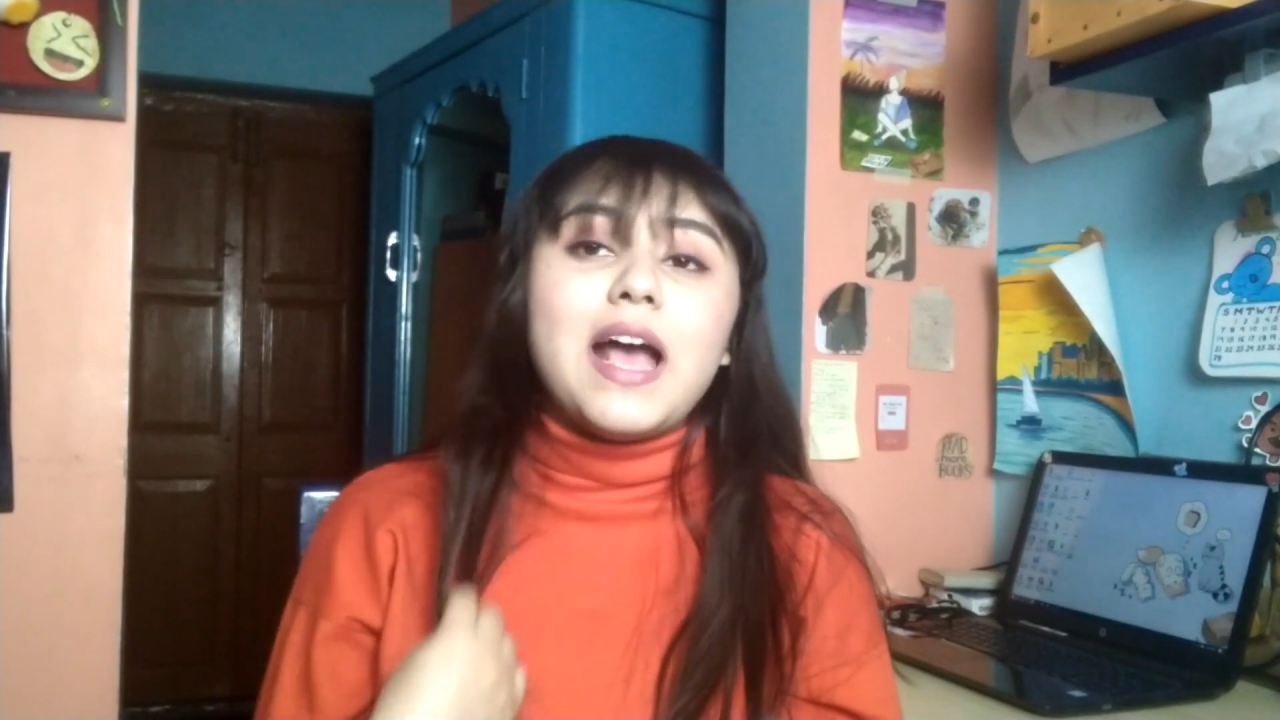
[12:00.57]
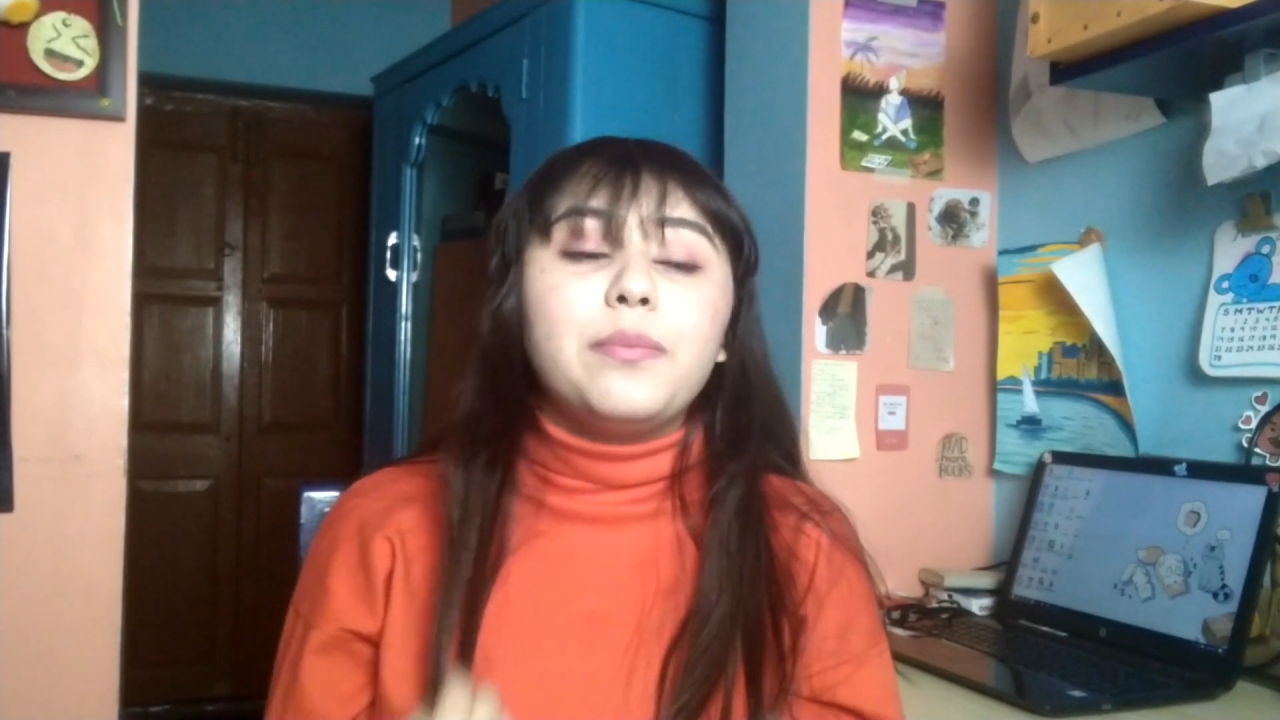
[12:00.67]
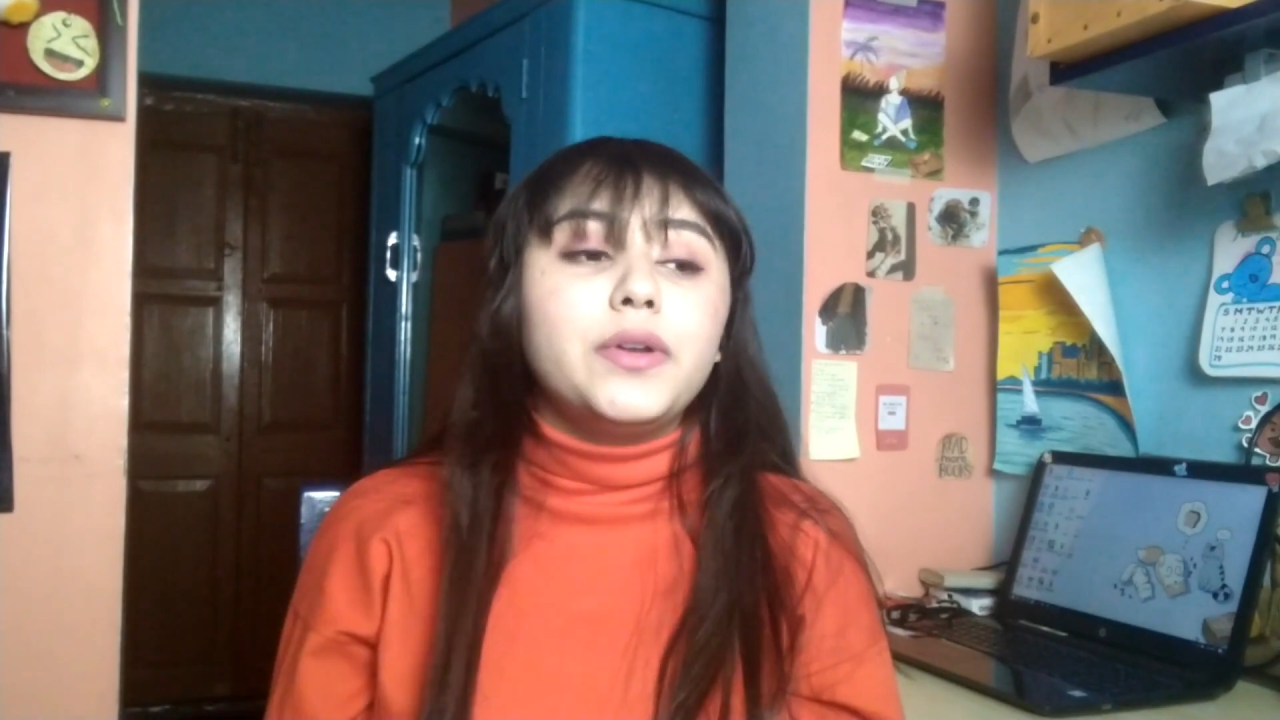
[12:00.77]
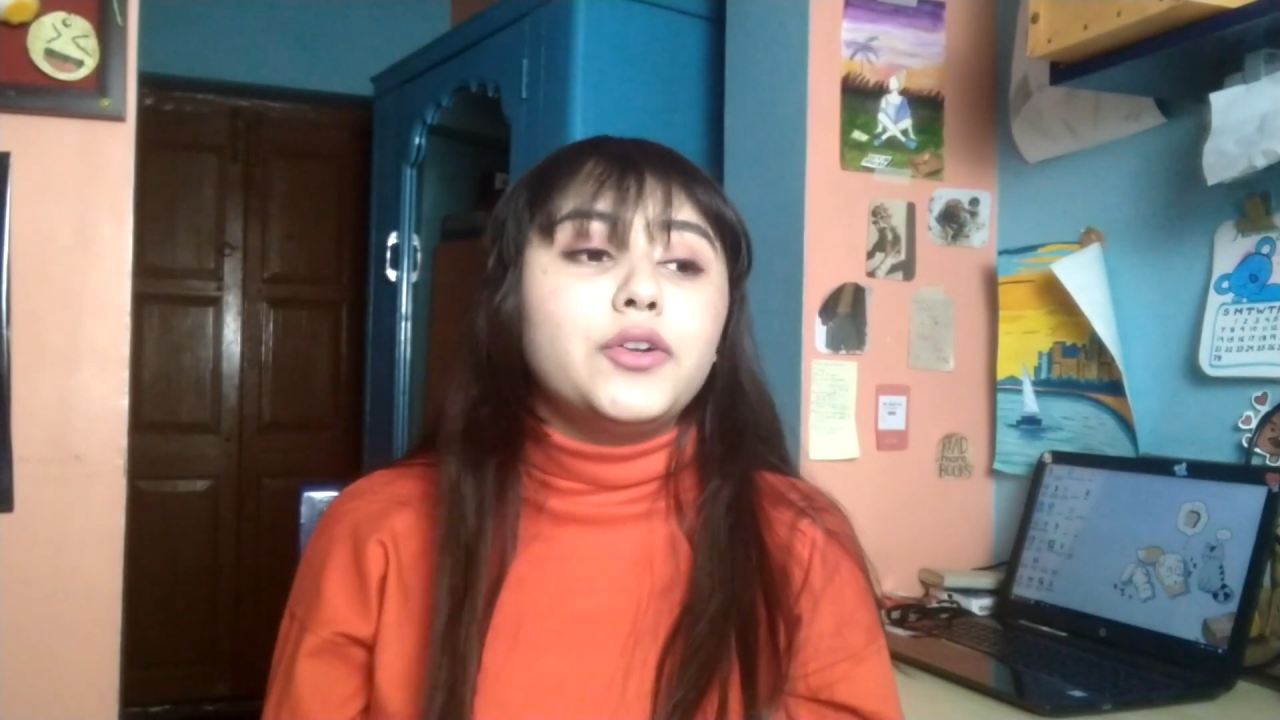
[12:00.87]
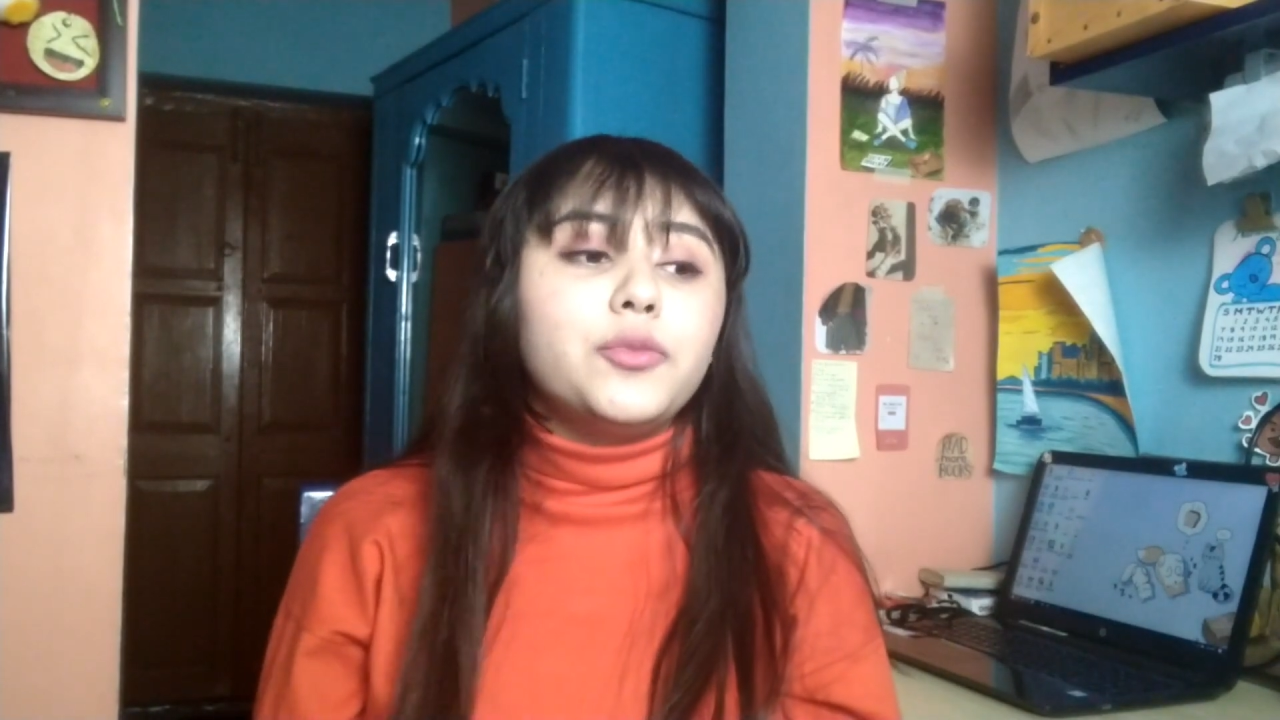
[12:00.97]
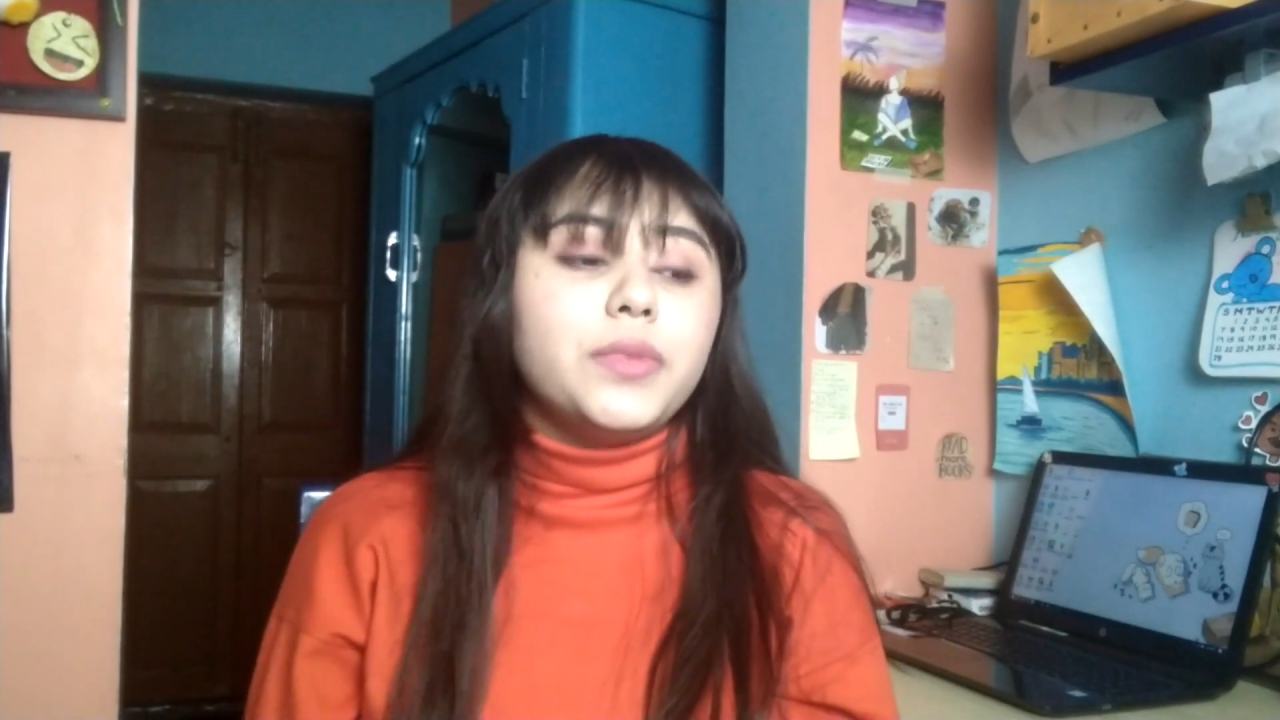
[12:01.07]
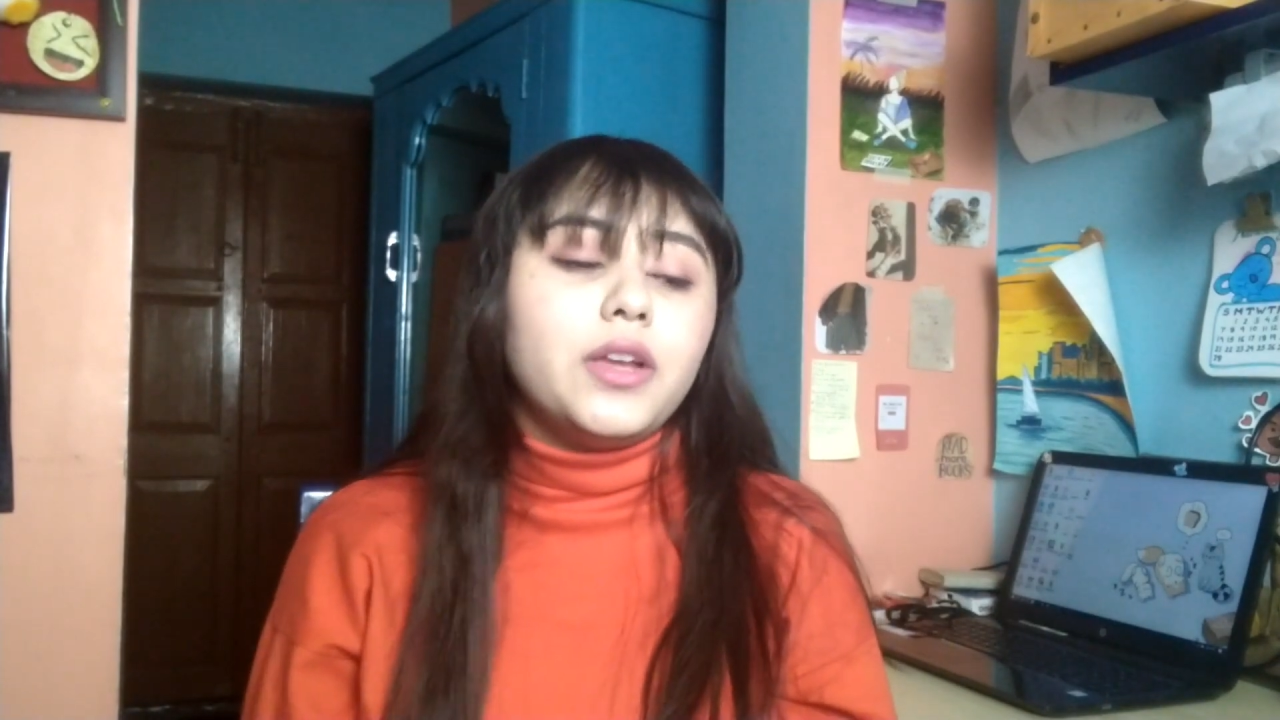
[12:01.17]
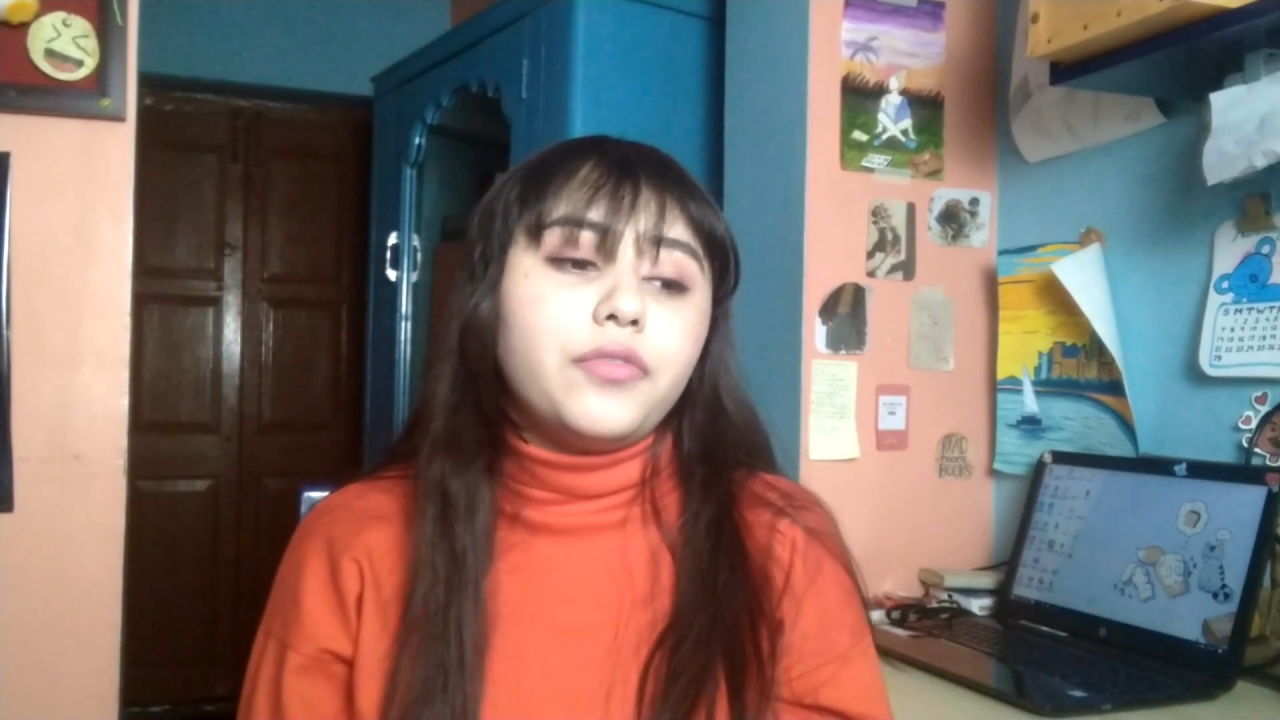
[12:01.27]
happened to me,